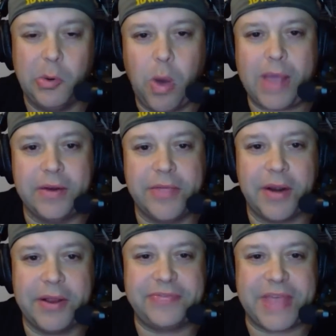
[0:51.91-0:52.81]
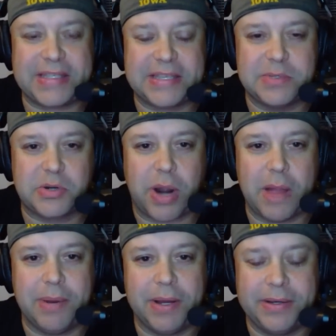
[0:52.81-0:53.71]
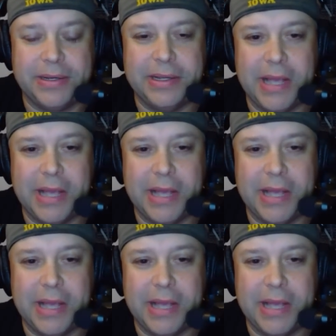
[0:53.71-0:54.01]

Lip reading: While you're there, hit that subscribe button.